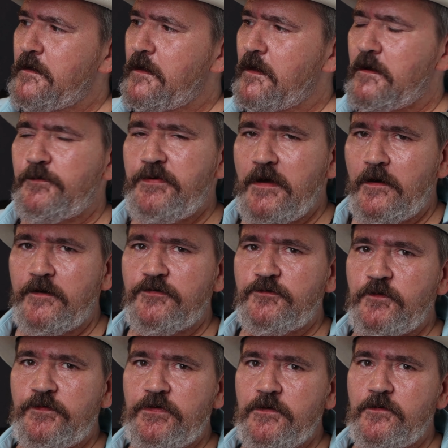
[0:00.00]
And to be honest
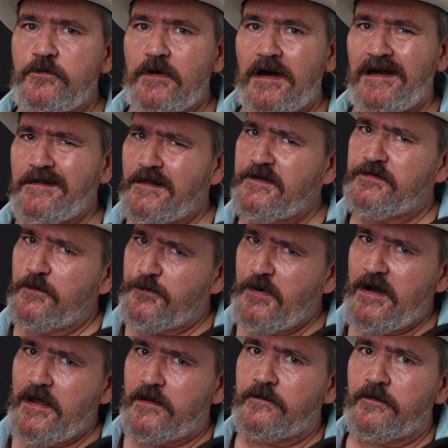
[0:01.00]
with you, I like the
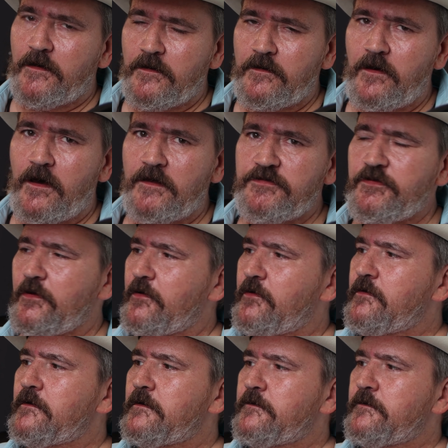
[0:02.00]
brand Akaso.